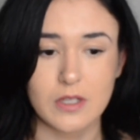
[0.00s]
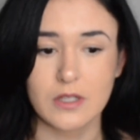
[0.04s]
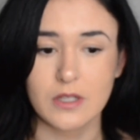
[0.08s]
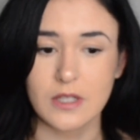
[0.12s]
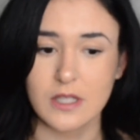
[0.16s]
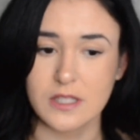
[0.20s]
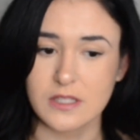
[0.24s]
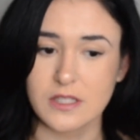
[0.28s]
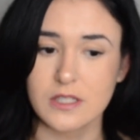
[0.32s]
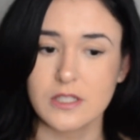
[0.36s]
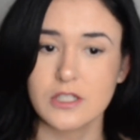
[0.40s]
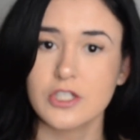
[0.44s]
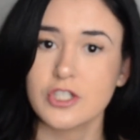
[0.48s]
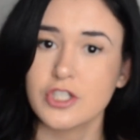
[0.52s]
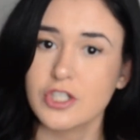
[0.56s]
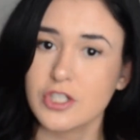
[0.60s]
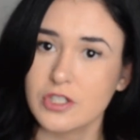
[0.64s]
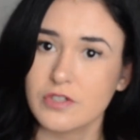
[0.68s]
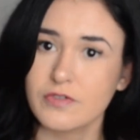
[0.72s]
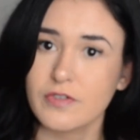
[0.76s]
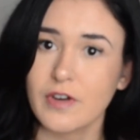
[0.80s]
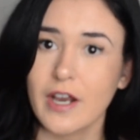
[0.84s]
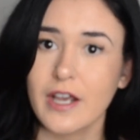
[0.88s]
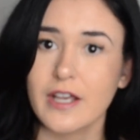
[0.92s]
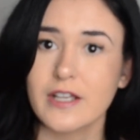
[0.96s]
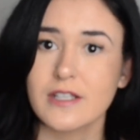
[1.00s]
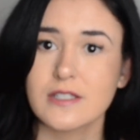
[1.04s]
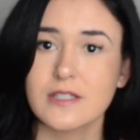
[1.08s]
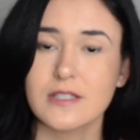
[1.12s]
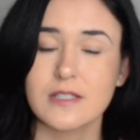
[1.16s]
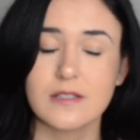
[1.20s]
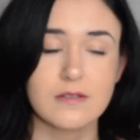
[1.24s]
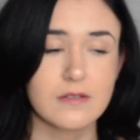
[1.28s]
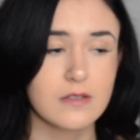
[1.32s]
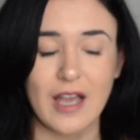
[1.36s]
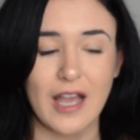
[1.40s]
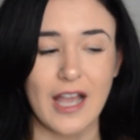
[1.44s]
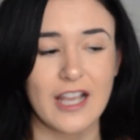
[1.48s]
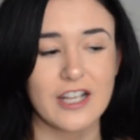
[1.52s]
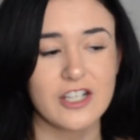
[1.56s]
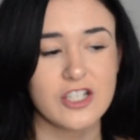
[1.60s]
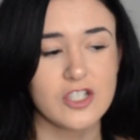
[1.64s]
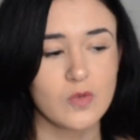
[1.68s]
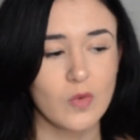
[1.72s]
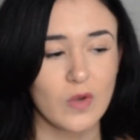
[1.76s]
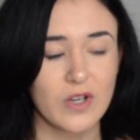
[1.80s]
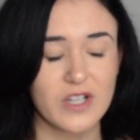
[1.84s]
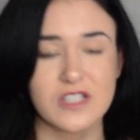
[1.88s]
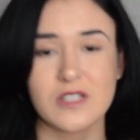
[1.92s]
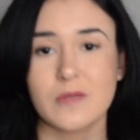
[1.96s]
unless it's cheese fries. I
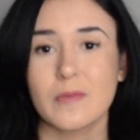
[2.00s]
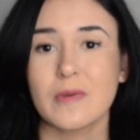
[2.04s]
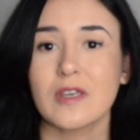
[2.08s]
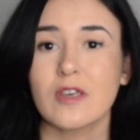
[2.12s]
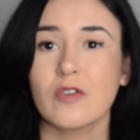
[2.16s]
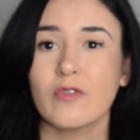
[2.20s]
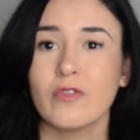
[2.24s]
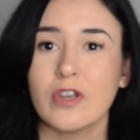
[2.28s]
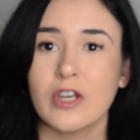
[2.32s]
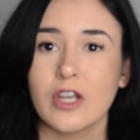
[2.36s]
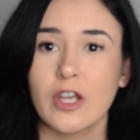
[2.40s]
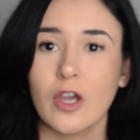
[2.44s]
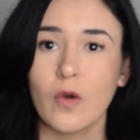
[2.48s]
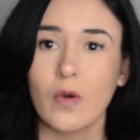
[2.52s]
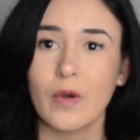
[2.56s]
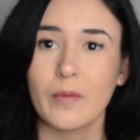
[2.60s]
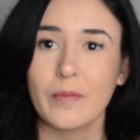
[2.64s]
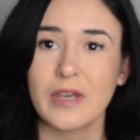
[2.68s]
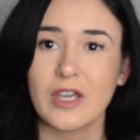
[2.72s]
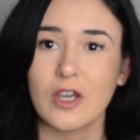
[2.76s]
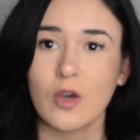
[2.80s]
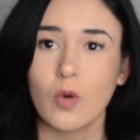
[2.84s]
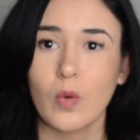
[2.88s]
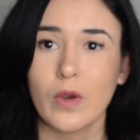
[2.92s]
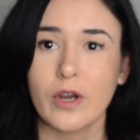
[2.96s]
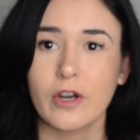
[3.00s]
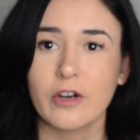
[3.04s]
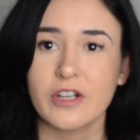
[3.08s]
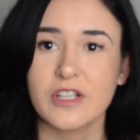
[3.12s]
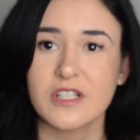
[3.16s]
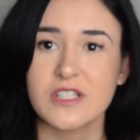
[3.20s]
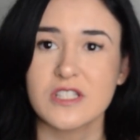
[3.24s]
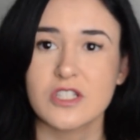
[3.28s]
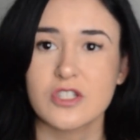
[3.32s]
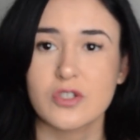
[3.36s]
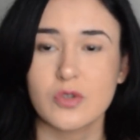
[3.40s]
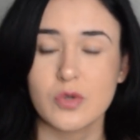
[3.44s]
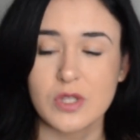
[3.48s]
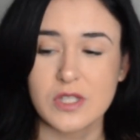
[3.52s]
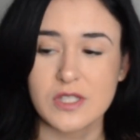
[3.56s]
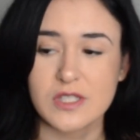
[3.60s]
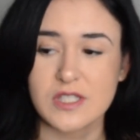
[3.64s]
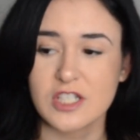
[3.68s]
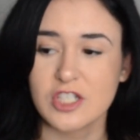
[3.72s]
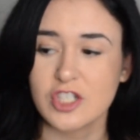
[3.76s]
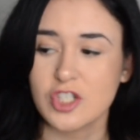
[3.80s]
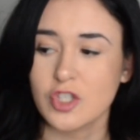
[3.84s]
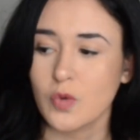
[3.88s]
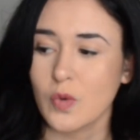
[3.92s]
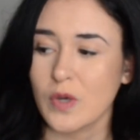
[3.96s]
just wanted to make a video and make awareness to the
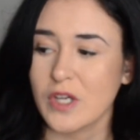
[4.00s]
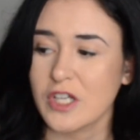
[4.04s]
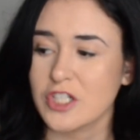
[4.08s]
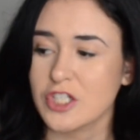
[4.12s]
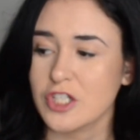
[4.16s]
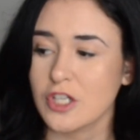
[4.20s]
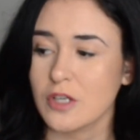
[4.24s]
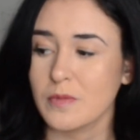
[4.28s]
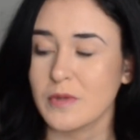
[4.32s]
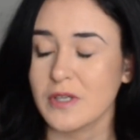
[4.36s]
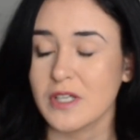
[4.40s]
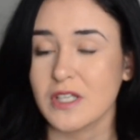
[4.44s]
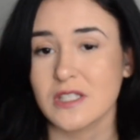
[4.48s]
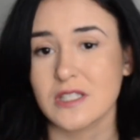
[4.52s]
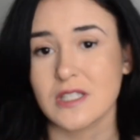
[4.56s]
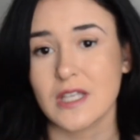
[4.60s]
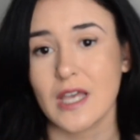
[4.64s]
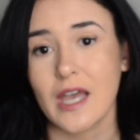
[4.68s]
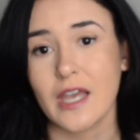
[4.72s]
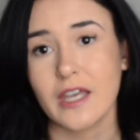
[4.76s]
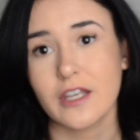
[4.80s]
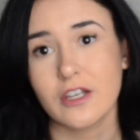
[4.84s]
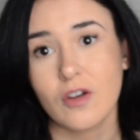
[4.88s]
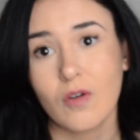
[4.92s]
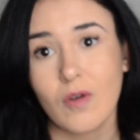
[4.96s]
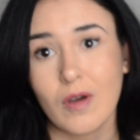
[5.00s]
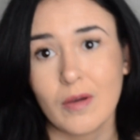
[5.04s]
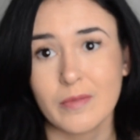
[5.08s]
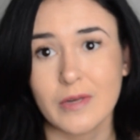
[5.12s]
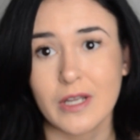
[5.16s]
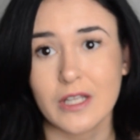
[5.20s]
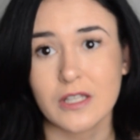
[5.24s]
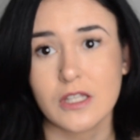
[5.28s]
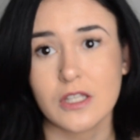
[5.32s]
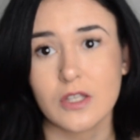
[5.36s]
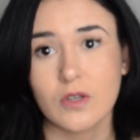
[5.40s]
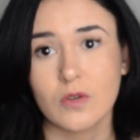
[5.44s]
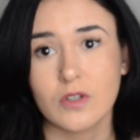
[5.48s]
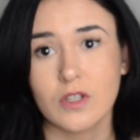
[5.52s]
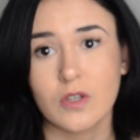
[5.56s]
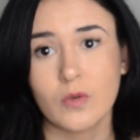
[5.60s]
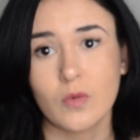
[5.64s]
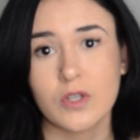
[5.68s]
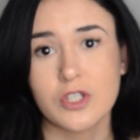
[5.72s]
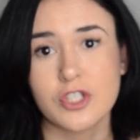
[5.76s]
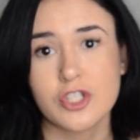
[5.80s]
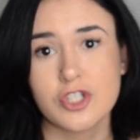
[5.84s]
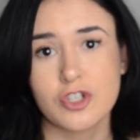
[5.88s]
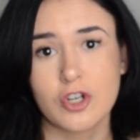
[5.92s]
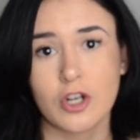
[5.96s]
situation because I know I'm not the only
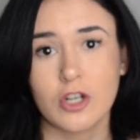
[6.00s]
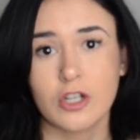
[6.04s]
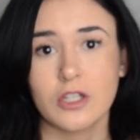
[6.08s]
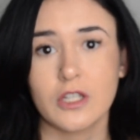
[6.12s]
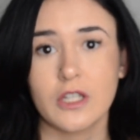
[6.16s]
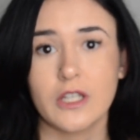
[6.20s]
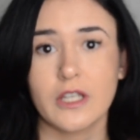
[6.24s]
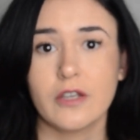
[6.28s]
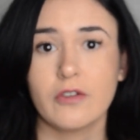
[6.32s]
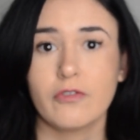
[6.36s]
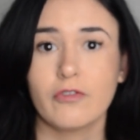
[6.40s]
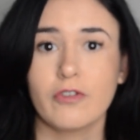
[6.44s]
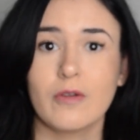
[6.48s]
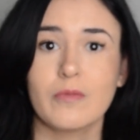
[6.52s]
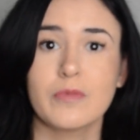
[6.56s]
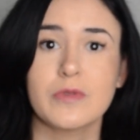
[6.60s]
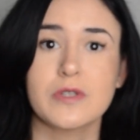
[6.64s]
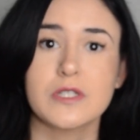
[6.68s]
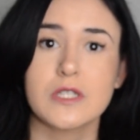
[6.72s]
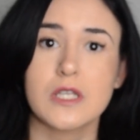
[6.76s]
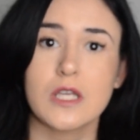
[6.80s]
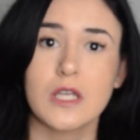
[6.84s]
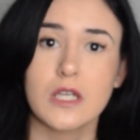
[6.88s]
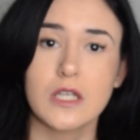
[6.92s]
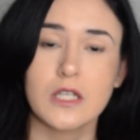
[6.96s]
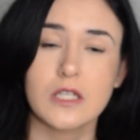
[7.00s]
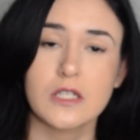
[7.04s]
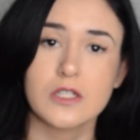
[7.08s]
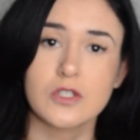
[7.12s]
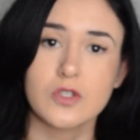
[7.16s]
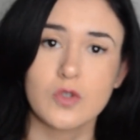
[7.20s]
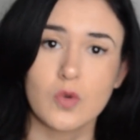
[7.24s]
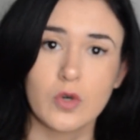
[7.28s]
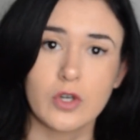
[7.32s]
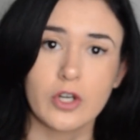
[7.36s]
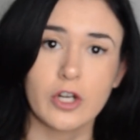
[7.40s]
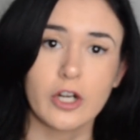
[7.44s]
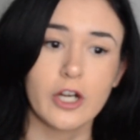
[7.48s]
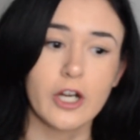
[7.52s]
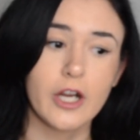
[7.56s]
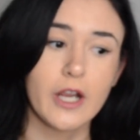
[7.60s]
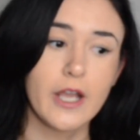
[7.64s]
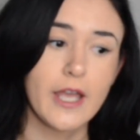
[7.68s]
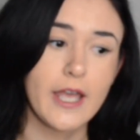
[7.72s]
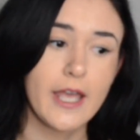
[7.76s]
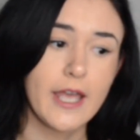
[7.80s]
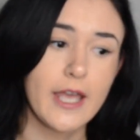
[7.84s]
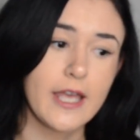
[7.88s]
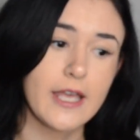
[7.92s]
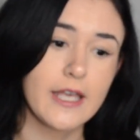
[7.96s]
one struggling from this eating disorder.
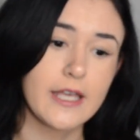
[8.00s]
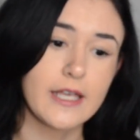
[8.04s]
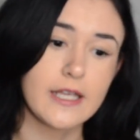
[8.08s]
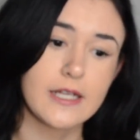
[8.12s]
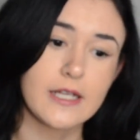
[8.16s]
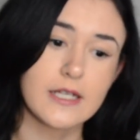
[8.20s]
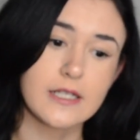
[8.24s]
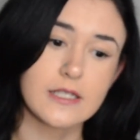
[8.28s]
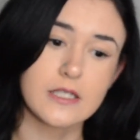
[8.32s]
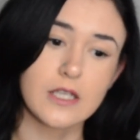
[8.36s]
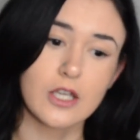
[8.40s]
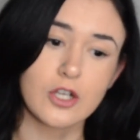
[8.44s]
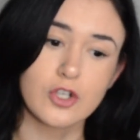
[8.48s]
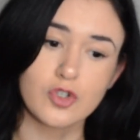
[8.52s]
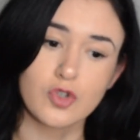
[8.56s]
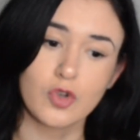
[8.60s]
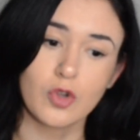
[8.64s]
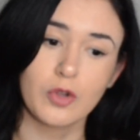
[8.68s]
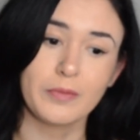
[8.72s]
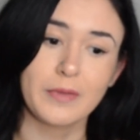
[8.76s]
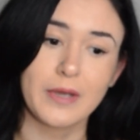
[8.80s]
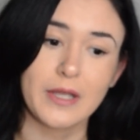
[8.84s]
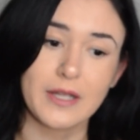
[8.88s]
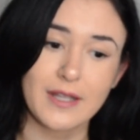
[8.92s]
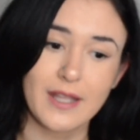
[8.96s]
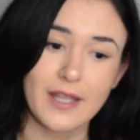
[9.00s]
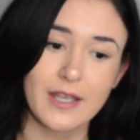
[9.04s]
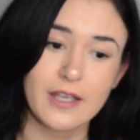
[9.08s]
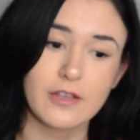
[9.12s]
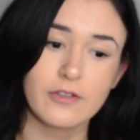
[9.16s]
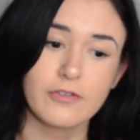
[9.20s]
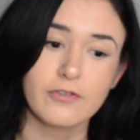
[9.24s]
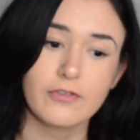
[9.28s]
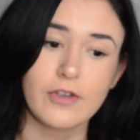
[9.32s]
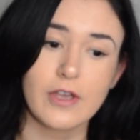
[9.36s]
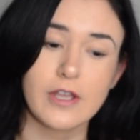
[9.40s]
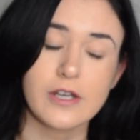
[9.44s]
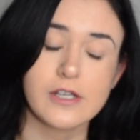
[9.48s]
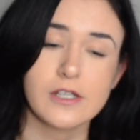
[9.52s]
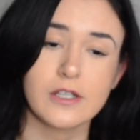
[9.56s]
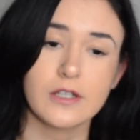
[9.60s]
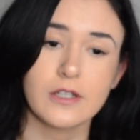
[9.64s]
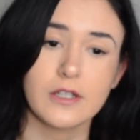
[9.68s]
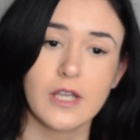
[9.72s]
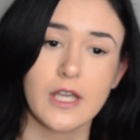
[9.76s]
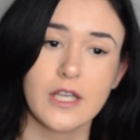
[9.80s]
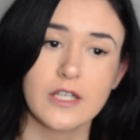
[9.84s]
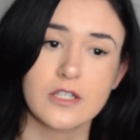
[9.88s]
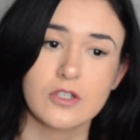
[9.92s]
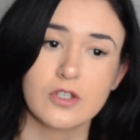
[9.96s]
It has controlled my life and it
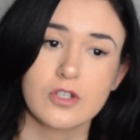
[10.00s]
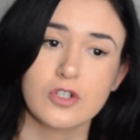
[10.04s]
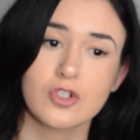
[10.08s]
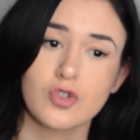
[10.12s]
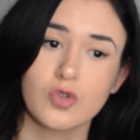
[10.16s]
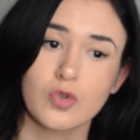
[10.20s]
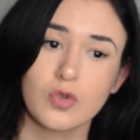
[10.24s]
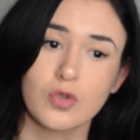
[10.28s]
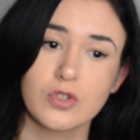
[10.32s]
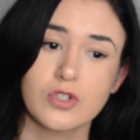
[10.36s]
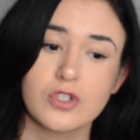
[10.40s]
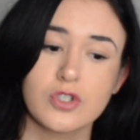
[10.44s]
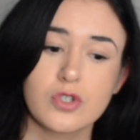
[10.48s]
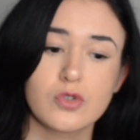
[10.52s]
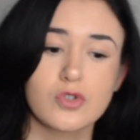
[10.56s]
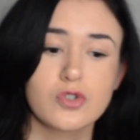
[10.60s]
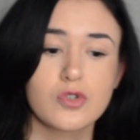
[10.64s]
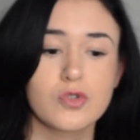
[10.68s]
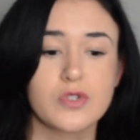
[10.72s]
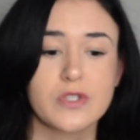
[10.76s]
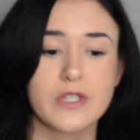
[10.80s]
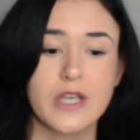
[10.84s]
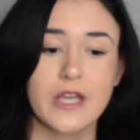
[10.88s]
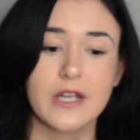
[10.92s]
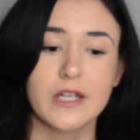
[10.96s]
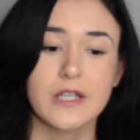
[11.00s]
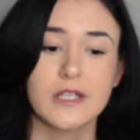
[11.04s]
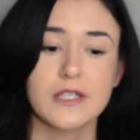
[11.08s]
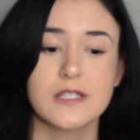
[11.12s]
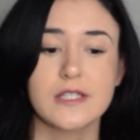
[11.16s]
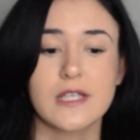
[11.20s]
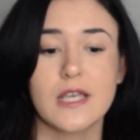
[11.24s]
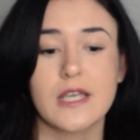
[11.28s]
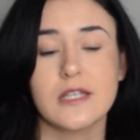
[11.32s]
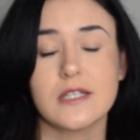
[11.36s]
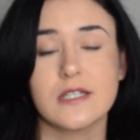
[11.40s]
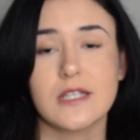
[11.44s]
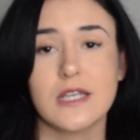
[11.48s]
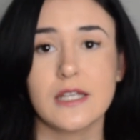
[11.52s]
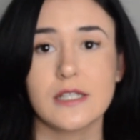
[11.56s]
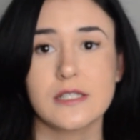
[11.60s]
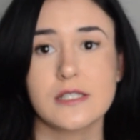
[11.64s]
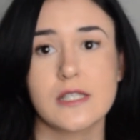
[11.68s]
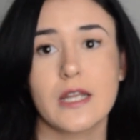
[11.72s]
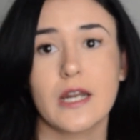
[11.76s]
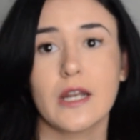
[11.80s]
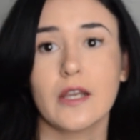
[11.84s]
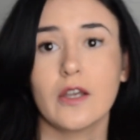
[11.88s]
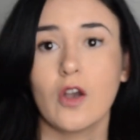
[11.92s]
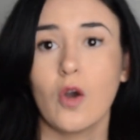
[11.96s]
has controlled social settings and dates
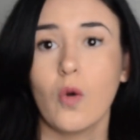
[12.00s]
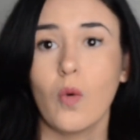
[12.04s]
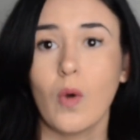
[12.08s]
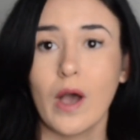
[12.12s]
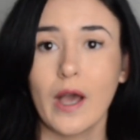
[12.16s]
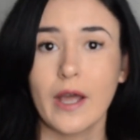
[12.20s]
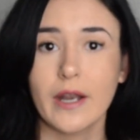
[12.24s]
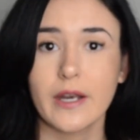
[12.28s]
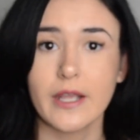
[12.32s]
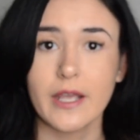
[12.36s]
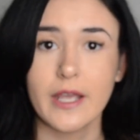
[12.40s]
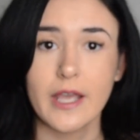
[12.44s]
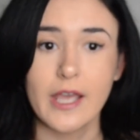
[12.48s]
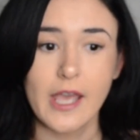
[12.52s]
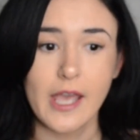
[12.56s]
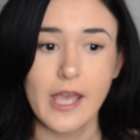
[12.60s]
that I go on.